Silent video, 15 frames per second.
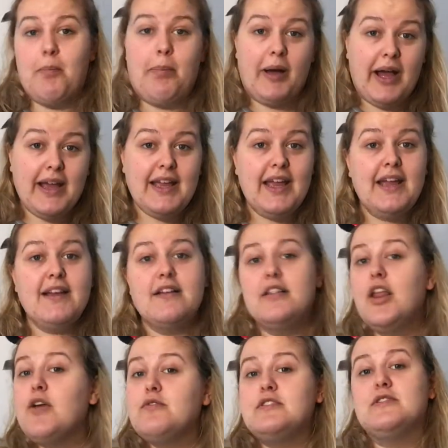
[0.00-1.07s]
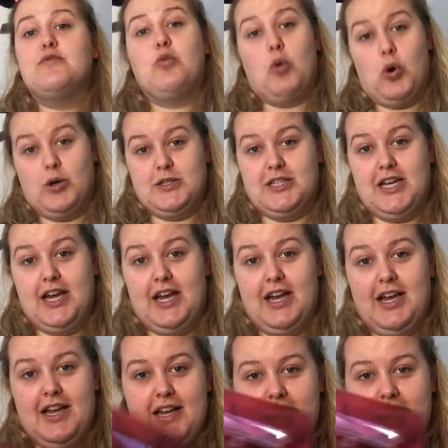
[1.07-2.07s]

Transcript: buying loads of water,